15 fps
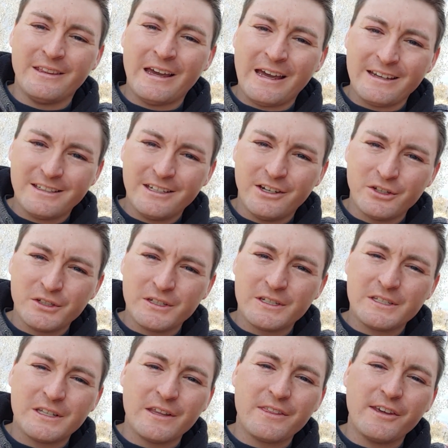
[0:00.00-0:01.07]
That tells
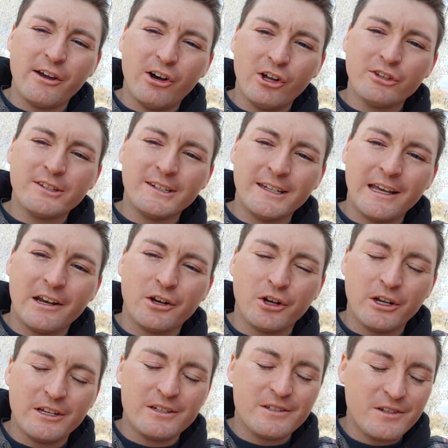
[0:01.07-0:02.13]
us that the alternator
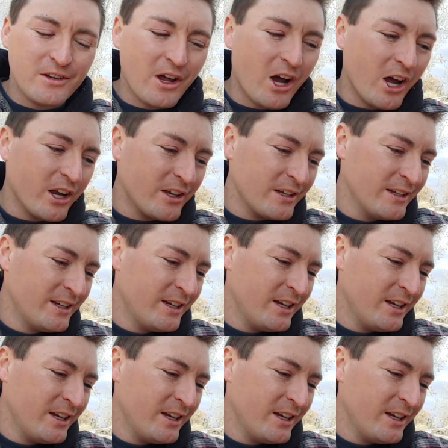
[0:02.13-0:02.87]
is not